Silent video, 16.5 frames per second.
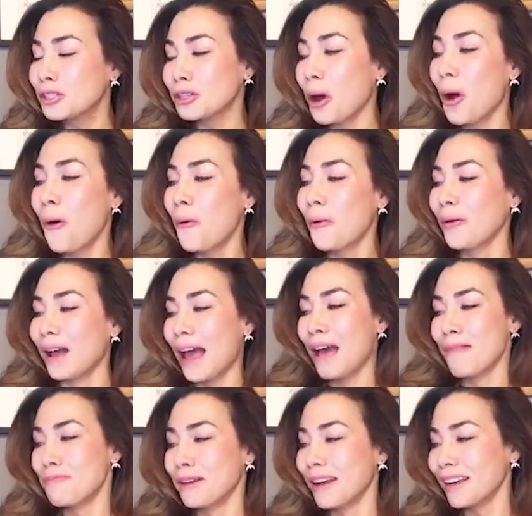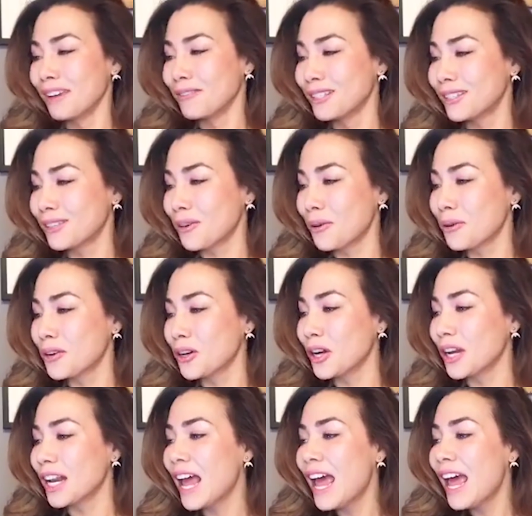was so epic. It was so
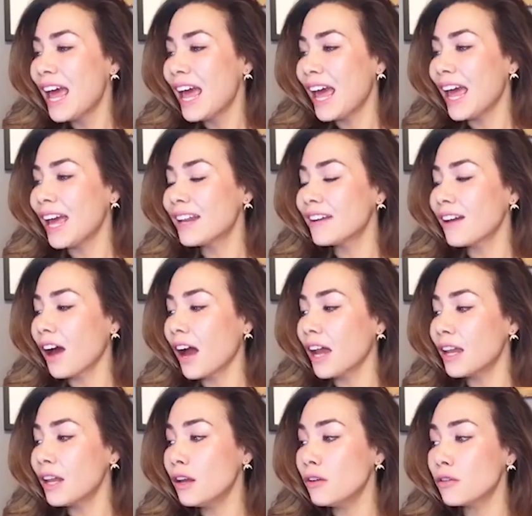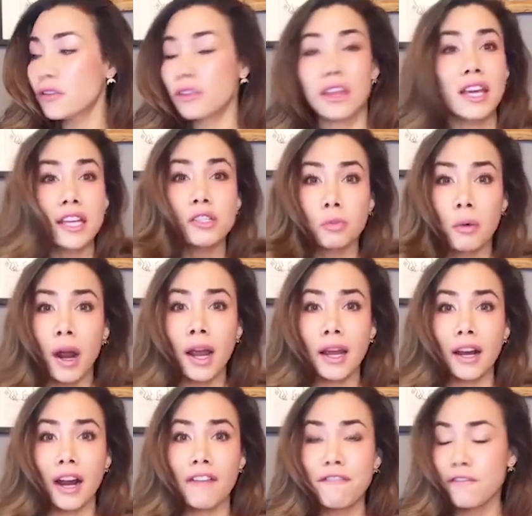good. And I think he's
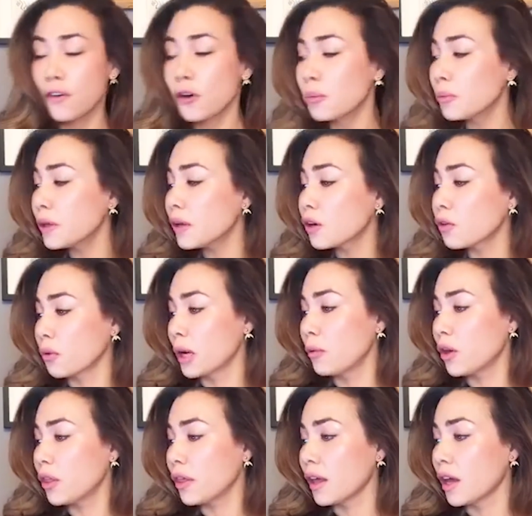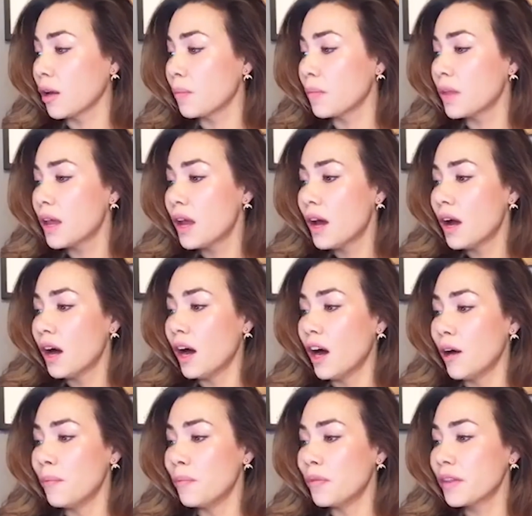right. I firmly agree with him.
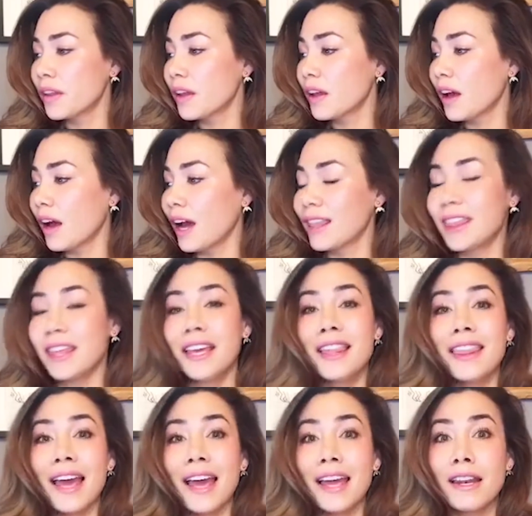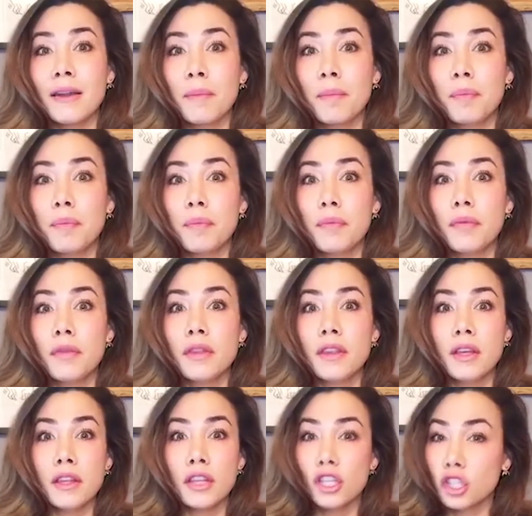I think that
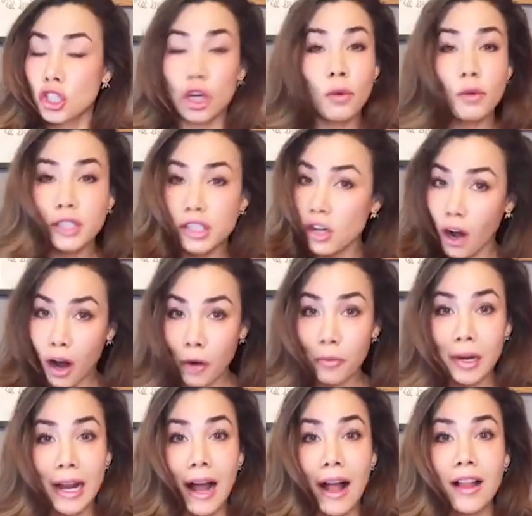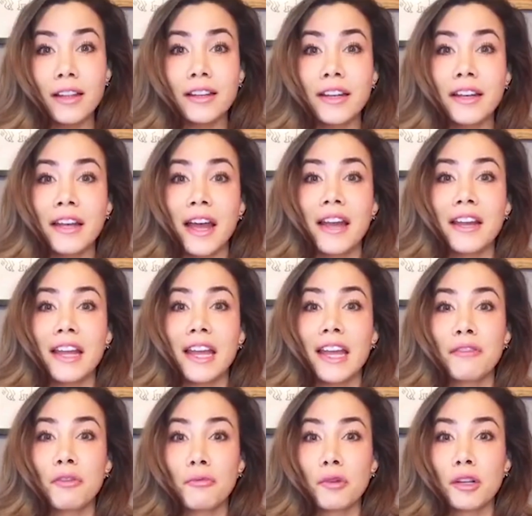this show is not reality, and
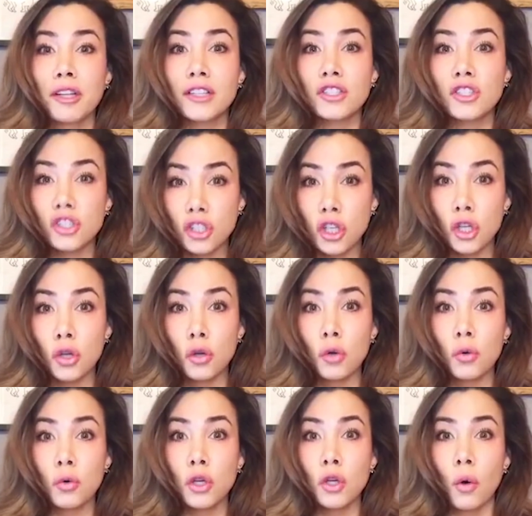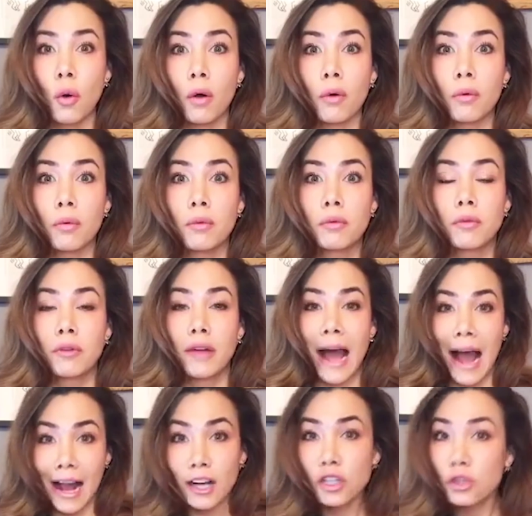it can really skew your
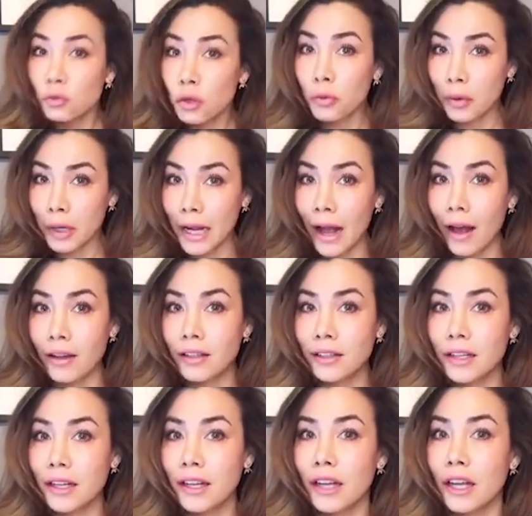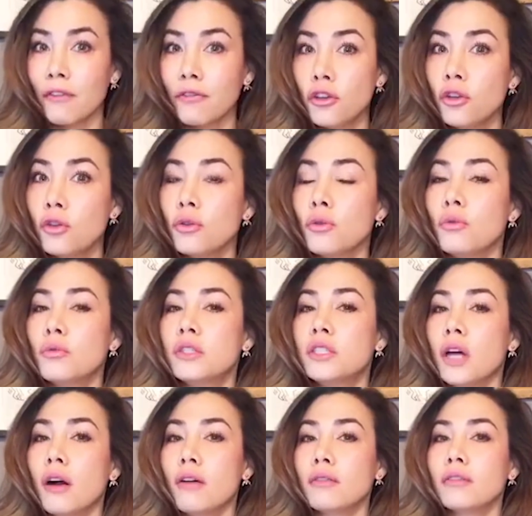actual reality if
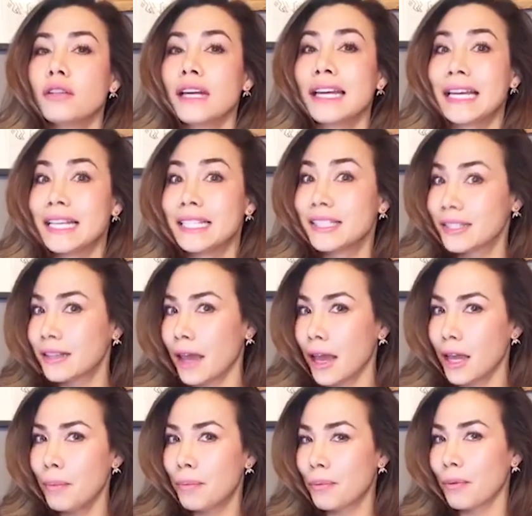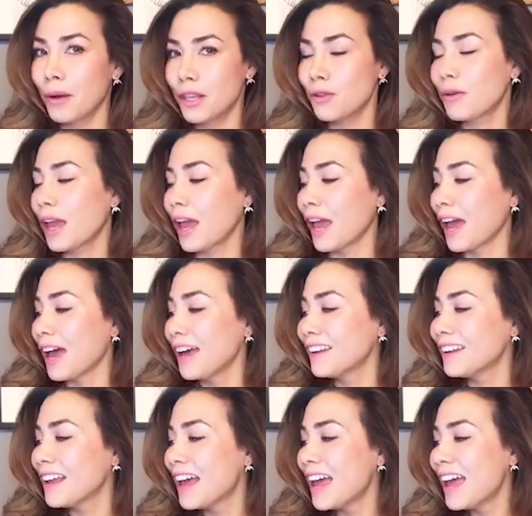you don't escape when you
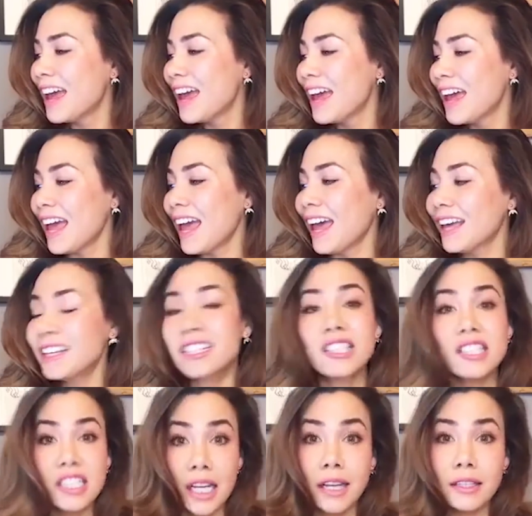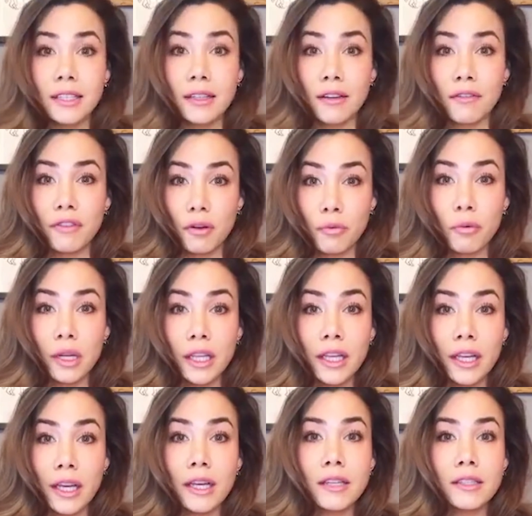can. And it's addictive. It
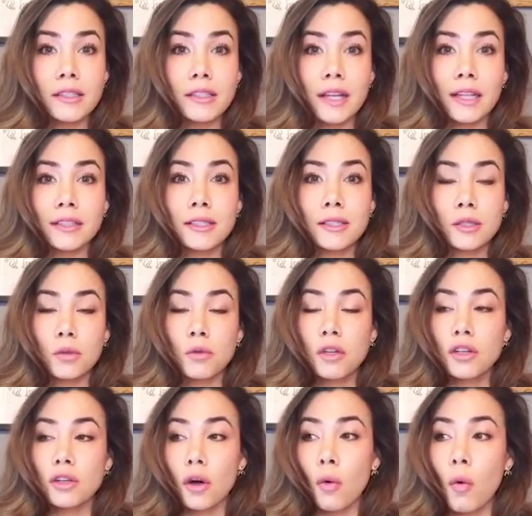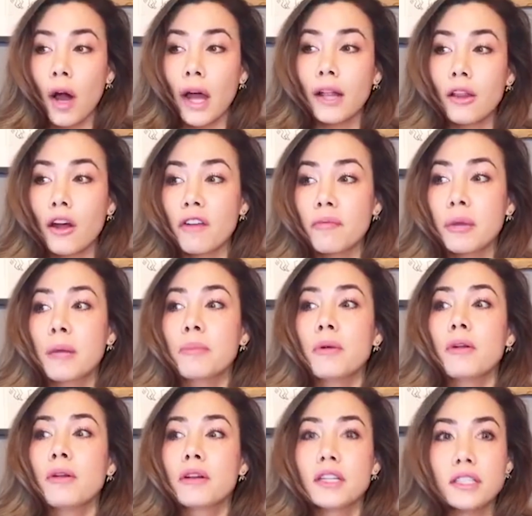really is. That's, why a lot of
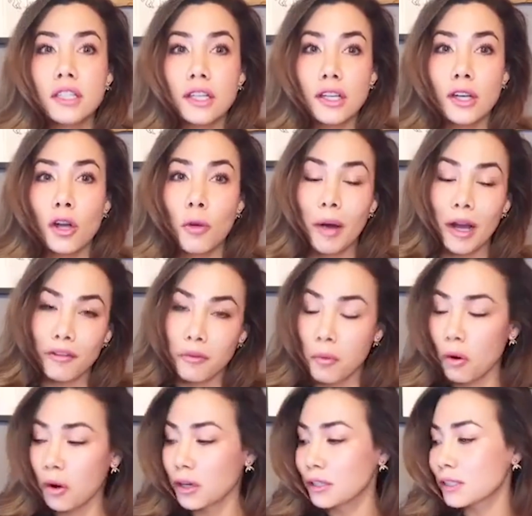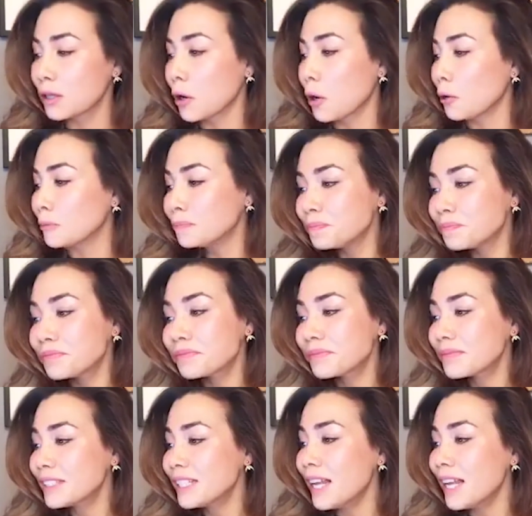people continue to go back for more. So